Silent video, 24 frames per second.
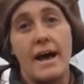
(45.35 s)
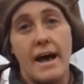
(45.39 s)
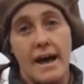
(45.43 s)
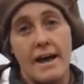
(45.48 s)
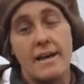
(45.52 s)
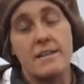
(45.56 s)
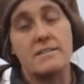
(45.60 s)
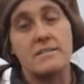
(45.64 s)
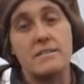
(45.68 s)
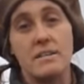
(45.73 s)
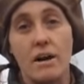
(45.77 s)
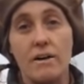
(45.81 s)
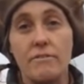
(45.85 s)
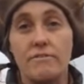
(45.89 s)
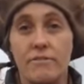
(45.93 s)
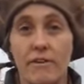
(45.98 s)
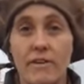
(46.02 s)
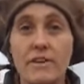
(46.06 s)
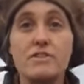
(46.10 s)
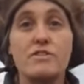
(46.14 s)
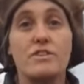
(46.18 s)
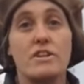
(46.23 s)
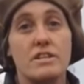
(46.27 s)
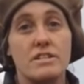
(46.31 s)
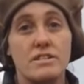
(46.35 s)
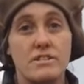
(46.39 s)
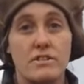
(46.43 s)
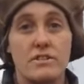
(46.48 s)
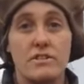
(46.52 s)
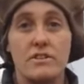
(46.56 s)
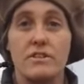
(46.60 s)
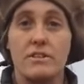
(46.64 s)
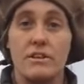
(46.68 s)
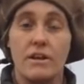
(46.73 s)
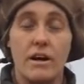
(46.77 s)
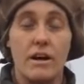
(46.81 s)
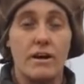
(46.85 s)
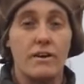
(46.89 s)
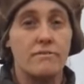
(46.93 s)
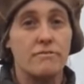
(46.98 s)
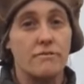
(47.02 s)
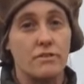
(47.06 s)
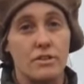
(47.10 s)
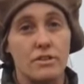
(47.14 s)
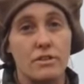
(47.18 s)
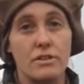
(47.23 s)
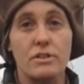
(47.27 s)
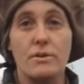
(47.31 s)
as a fundraiser uh,
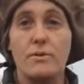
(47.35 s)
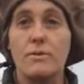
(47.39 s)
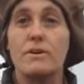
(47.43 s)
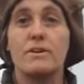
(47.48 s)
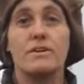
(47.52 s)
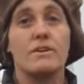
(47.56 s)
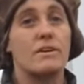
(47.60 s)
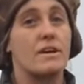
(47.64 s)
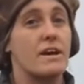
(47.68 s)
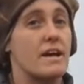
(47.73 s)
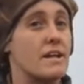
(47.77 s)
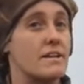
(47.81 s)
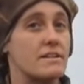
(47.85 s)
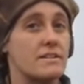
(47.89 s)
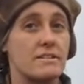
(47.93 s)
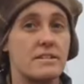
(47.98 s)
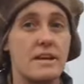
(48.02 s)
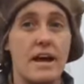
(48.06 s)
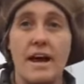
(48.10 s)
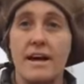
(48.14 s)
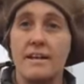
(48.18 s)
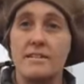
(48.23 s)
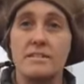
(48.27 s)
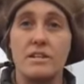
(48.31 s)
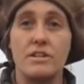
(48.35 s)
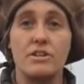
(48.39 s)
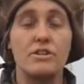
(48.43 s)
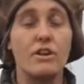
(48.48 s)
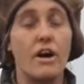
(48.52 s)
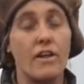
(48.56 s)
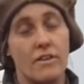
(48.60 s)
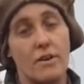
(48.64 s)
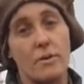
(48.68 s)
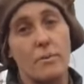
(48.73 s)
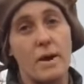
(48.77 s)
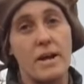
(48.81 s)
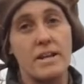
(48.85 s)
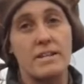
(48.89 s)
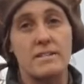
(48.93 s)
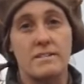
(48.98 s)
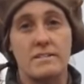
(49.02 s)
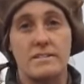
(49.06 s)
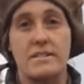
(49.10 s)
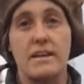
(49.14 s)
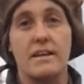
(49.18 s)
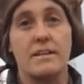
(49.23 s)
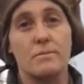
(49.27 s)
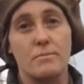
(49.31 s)
for Clearwater and as another way to
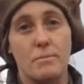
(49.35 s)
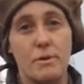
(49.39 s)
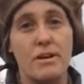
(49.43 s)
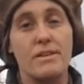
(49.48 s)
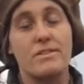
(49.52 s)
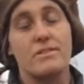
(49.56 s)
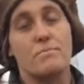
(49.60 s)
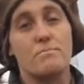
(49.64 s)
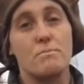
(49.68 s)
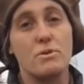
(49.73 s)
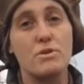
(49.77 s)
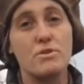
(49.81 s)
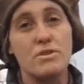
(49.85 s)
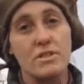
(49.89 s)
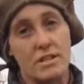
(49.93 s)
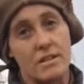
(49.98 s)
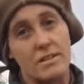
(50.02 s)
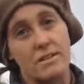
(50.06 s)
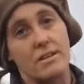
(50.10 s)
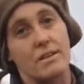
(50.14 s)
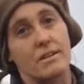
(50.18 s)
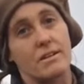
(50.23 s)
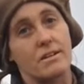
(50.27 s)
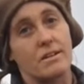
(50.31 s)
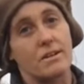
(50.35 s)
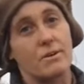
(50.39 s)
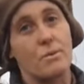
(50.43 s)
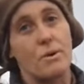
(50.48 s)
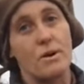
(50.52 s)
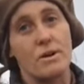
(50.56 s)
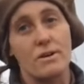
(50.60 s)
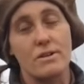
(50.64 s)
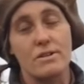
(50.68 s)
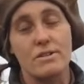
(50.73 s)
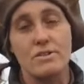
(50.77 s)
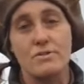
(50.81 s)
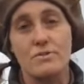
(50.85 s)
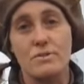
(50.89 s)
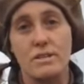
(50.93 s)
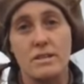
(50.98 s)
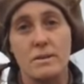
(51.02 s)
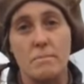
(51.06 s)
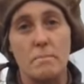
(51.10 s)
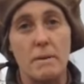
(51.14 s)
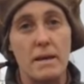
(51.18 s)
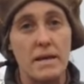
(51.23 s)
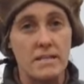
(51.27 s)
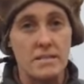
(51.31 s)
celebrate the music that Clearwater is
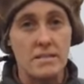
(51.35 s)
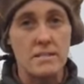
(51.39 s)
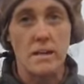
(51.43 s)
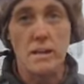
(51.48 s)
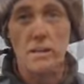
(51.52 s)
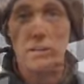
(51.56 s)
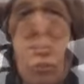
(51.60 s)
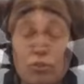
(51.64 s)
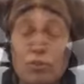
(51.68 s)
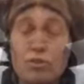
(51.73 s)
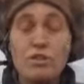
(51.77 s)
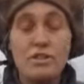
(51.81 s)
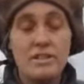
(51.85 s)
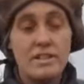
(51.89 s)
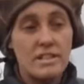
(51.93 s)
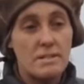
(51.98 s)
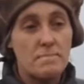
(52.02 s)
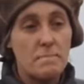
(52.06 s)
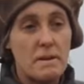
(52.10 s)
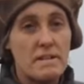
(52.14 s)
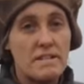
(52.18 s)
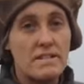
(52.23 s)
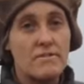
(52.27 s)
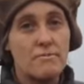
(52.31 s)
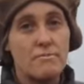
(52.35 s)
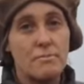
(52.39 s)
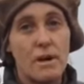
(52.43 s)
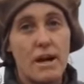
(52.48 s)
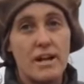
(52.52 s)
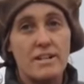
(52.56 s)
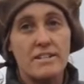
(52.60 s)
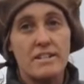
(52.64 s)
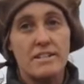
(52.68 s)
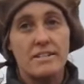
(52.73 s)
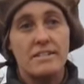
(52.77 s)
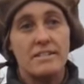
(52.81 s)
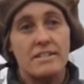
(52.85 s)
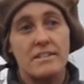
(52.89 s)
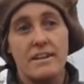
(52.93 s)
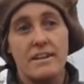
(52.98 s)
really based on. This hugely expensive project